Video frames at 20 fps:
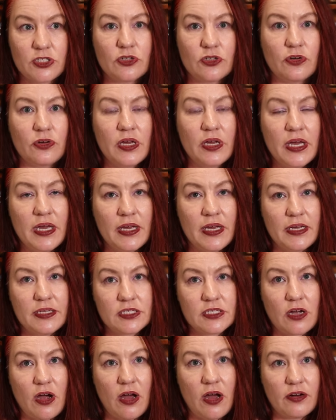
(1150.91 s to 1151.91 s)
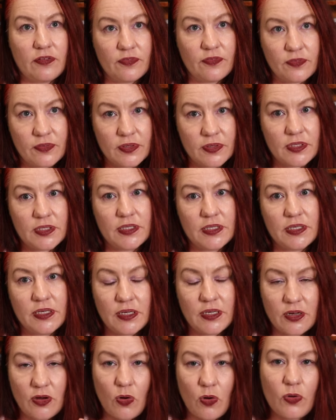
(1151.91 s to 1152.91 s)
So it's kind of
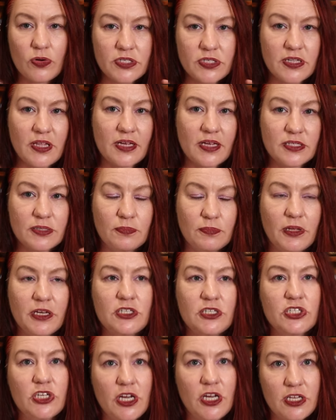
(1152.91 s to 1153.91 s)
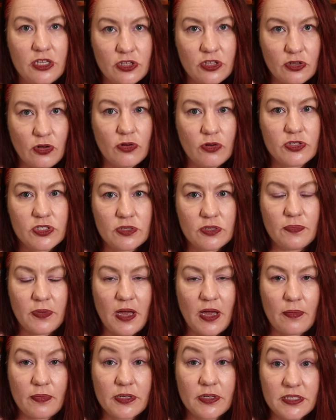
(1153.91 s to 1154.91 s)
causing that spleen chi not to
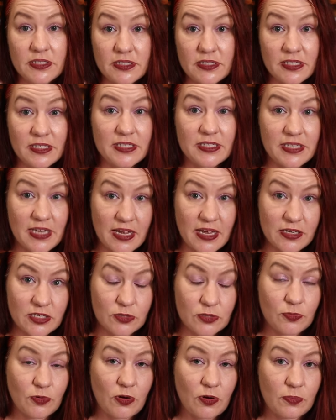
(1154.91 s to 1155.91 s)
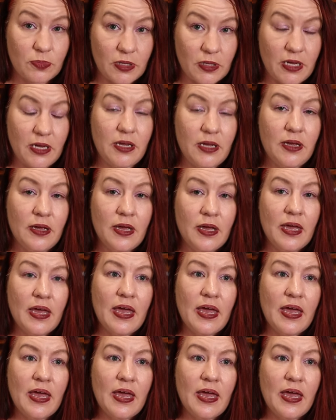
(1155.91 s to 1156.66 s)
be able to descend properly,